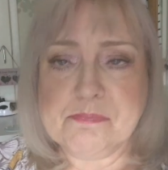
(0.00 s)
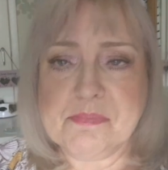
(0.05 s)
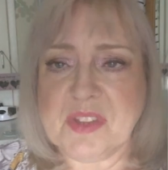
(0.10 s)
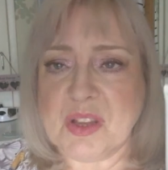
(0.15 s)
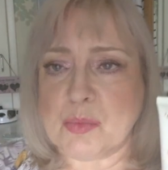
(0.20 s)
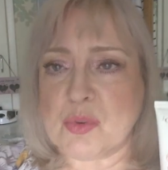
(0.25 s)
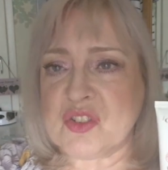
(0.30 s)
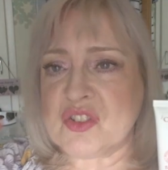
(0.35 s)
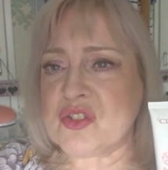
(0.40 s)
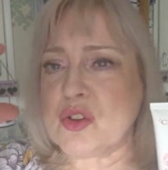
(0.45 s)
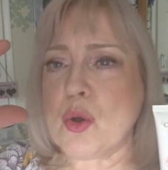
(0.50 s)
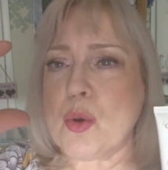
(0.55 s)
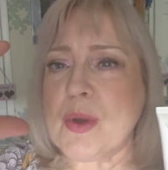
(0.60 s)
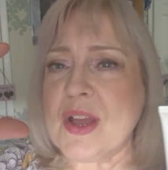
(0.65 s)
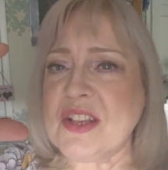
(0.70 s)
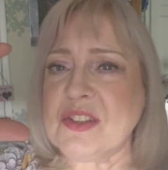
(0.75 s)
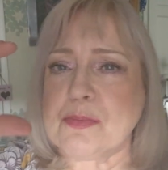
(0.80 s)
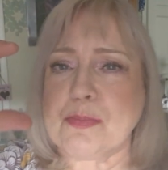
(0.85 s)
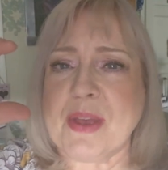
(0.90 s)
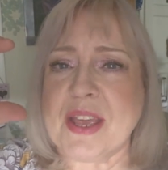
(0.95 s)
was
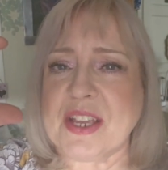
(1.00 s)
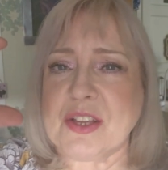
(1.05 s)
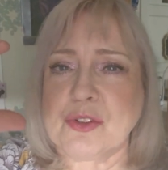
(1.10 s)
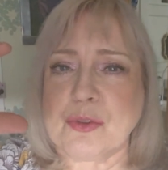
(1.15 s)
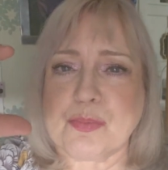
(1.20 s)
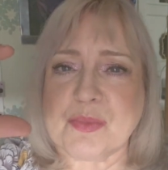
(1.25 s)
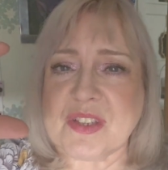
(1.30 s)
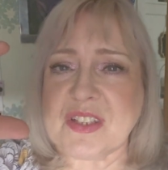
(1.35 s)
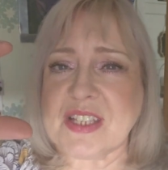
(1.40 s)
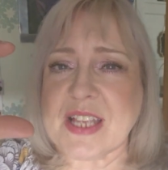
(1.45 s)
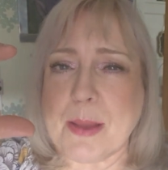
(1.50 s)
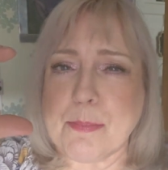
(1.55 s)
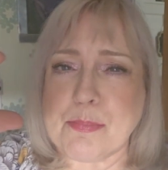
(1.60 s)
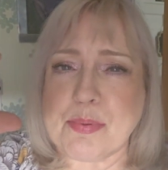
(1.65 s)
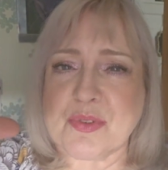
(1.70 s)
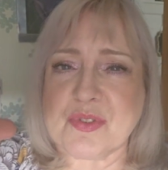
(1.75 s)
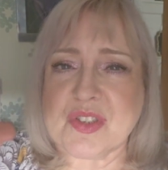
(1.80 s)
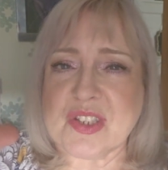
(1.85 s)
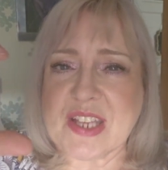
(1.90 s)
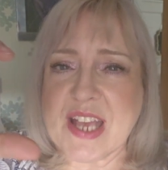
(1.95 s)
always picking up the
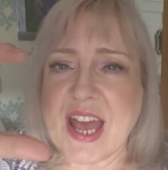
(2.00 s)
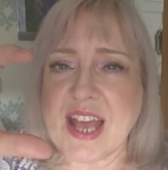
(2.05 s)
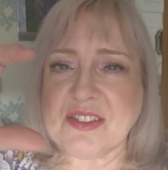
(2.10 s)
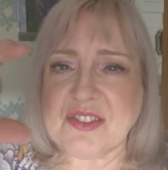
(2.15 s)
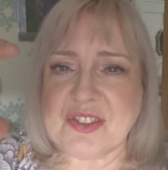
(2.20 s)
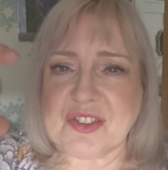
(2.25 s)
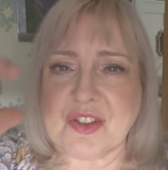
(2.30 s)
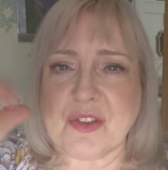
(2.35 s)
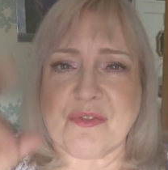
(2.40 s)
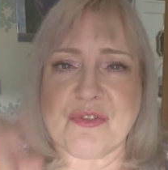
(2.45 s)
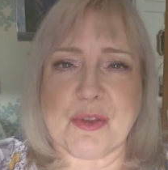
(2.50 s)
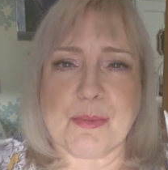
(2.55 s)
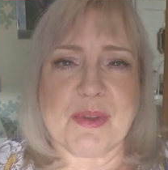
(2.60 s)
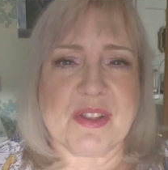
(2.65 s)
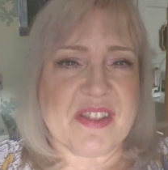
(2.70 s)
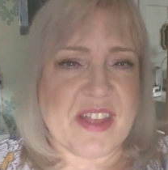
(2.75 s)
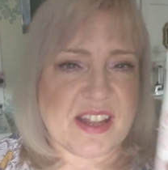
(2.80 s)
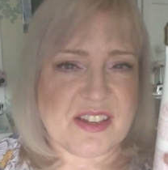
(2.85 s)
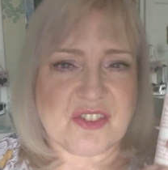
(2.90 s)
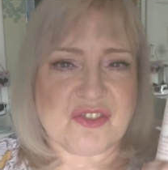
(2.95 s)
sample sizes of them,
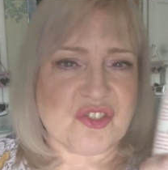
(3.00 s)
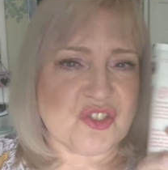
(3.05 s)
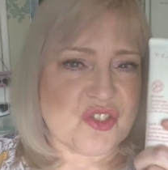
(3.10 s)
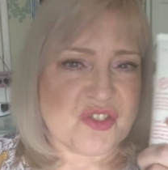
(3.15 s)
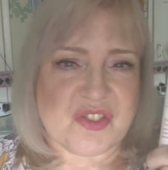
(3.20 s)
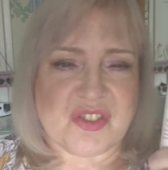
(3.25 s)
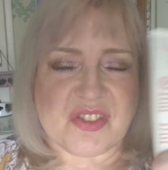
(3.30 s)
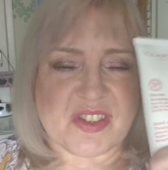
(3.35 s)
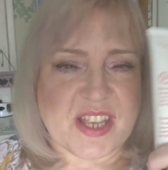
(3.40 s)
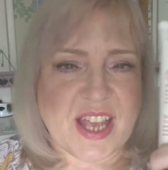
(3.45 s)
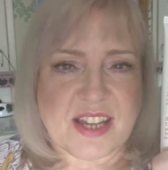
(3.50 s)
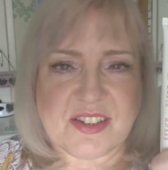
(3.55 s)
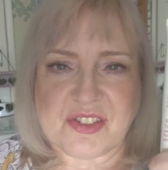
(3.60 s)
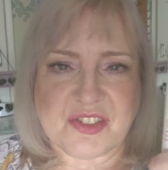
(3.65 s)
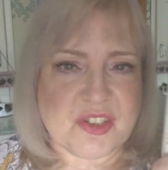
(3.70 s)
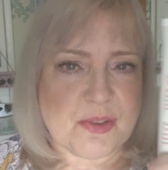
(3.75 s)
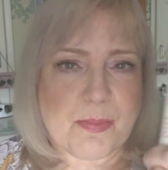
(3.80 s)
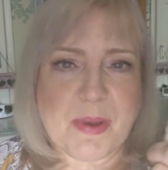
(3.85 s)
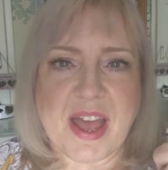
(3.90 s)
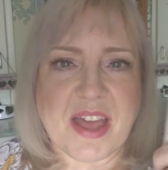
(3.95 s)
and then I just decided
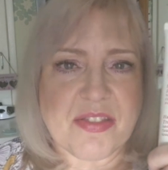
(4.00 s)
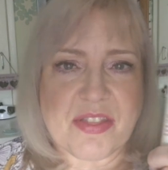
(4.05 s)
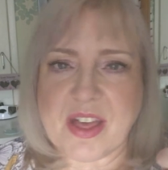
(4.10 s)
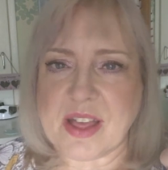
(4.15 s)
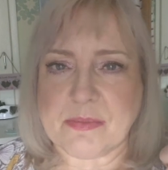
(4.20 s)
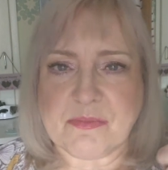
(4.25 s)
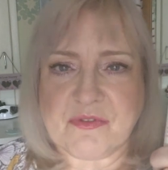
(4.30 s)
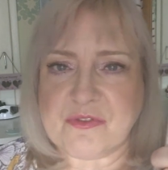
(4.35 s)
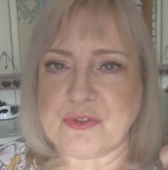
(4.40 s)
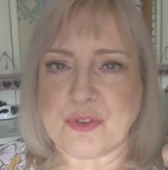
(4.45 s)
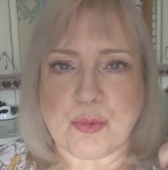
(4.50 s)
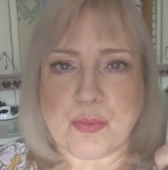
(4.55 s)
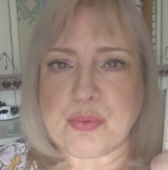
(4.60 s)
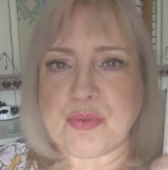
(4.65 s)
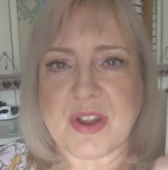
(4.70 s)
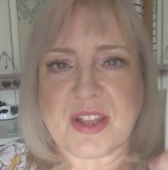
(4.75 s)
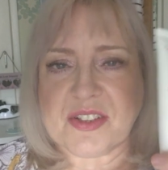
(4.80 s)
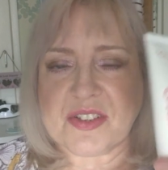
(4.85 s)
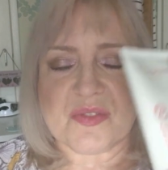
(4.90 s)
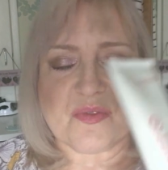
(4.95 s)
to buy the full
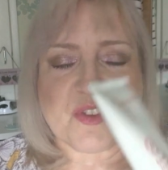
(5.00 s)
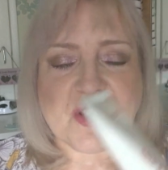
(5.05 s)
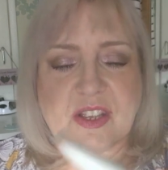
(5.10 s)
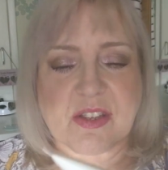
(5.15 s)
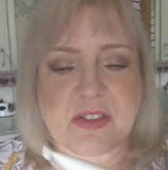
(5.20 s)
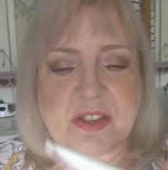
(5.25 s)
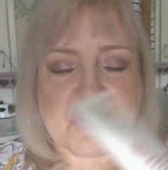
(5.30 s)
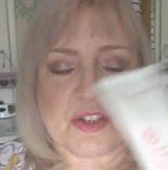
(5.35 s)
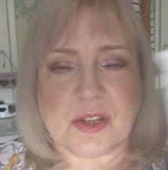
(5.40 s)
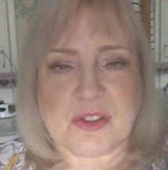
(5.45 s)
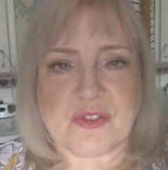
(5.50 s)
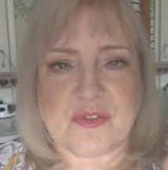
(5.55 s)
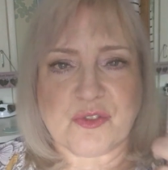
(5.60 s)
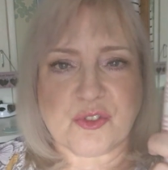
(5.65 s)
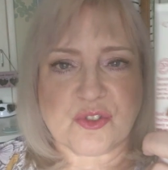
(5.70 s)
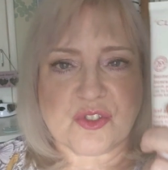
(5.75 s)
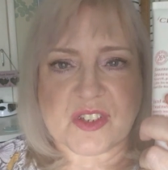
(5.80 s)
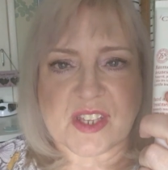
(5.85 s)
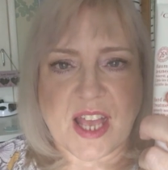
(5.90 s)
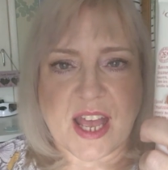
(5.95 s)
price fit, the
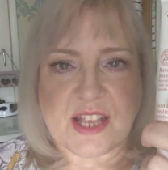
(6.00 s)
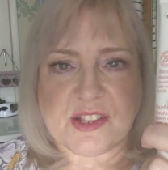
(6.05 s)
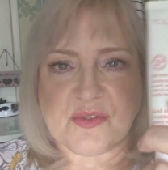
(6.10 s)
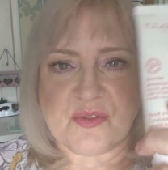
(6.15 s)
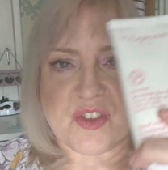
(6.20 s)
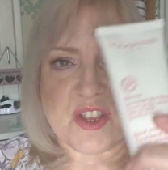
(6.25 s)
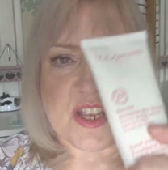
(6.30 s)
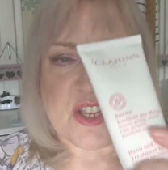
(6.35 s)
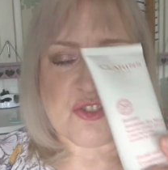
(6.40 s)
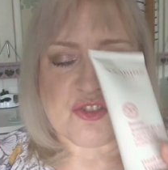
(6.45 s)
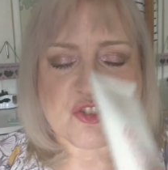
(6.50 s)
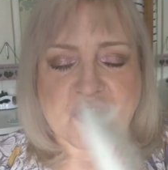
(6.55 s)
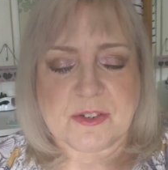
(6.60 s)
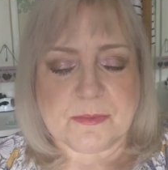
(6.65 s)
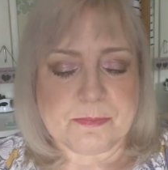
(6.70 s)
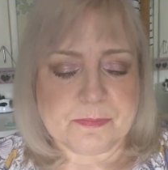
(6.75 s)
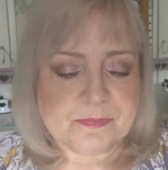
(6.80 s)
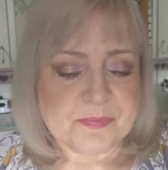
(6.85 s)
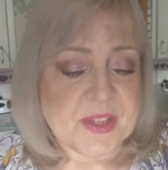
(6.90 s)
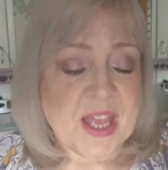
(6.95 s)
full size
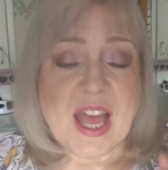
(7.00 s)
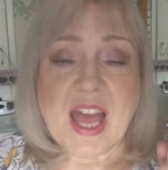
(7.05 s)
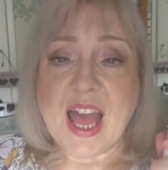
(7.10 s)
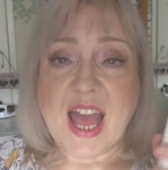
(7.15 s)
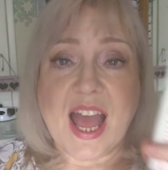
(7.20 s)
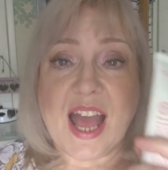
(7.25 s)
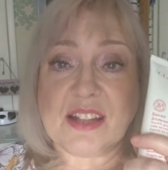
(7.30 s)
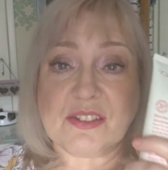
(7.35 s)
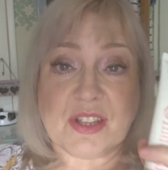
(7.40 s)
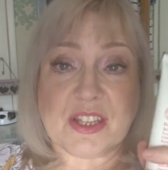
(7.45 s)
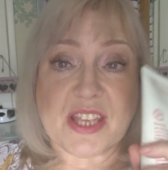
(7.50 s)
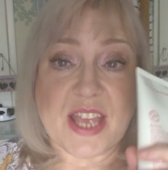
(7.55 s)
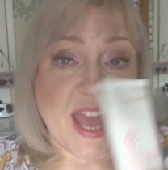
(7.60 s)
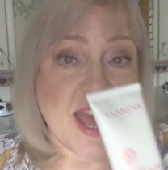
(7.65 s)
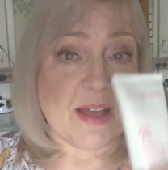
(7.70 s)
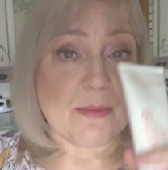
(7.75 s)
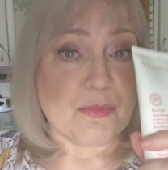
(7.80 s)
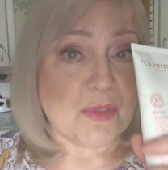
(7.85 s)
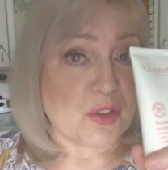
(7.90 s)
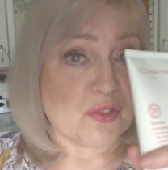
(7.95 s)
version. And yeah,
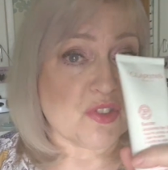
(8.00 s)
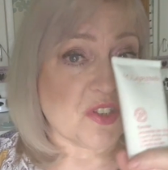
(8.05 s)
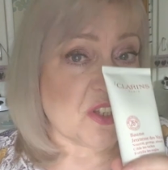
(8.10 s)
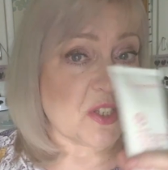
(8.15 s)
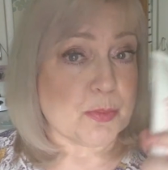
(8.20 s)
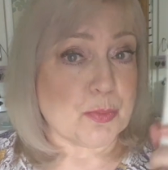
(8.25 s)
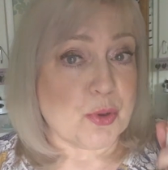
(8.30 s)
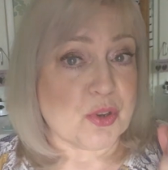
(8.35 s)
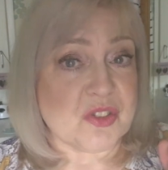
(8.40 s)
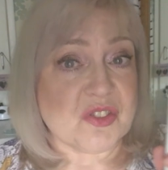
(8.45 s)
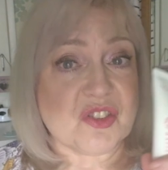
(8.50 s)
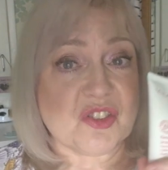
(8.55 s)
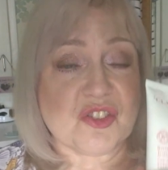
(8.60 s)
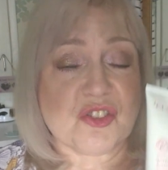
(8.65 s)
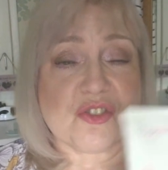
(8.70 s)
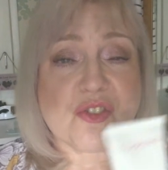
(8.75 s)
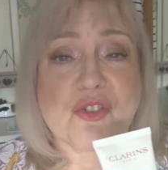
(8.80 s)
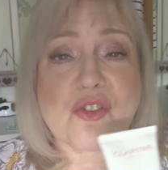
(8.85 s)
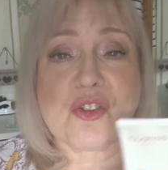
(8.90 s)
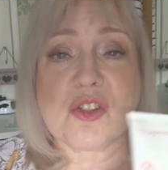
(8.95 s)
I'm not disappointed
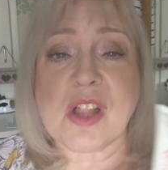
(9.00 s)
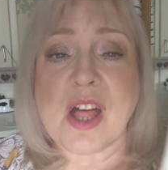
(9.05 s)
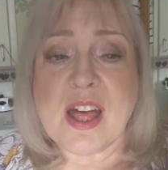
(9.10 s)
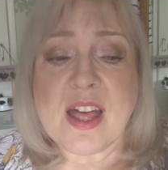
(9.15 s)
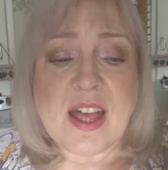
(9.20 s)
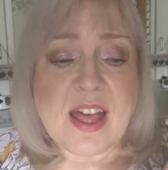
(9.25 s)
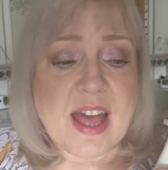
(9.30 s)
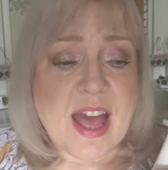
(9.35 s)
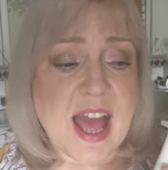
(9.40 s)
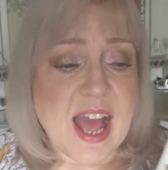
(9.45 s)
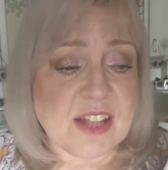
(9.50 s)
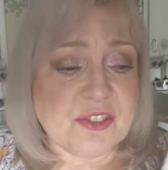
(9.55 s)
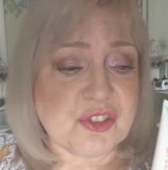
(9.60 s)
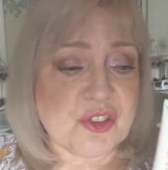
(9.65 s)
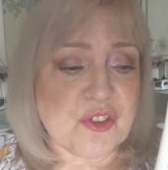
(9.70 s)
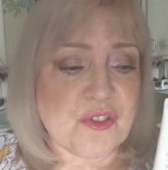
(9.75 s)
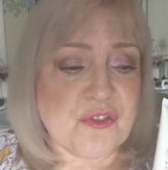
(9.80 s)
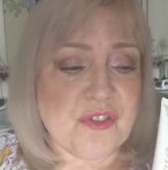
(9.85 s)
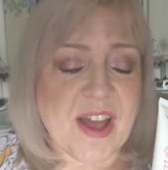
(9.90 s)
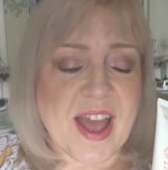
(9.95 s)
at all. I
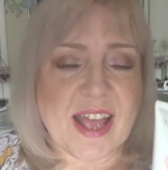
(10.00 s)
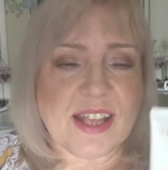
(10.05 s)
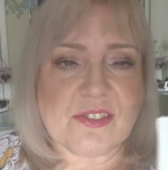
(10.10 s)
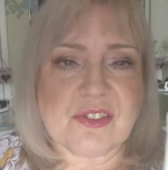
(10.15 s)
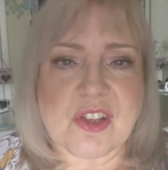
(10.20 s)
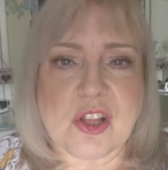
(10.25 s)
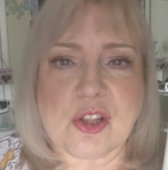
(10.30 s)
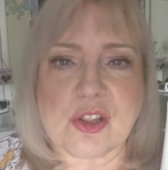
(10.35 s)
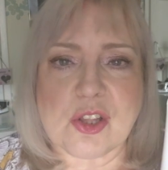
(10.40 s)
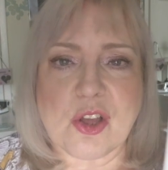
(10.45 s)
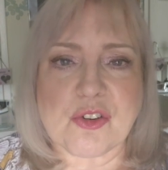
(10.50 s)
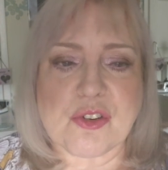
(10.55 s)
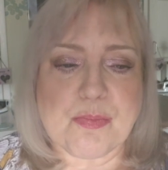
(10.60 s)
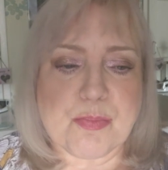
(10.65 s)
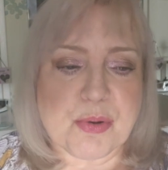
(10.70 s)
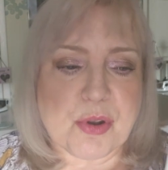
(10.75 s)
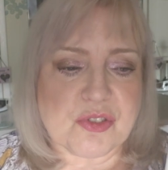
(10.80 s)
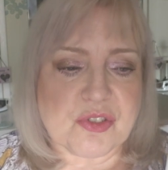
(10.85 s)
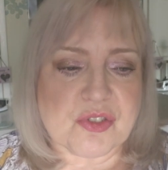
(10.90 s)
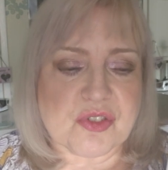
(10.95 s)
do find a lot of
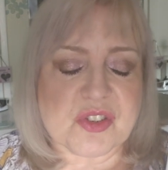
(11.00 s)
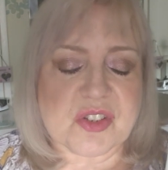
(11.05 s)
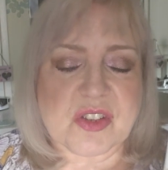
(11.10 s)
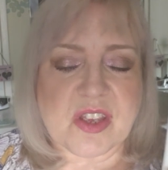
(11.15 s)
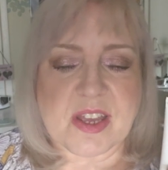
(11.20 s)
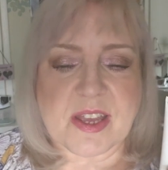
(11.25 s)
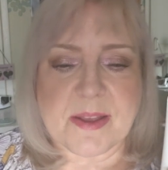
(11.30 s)
products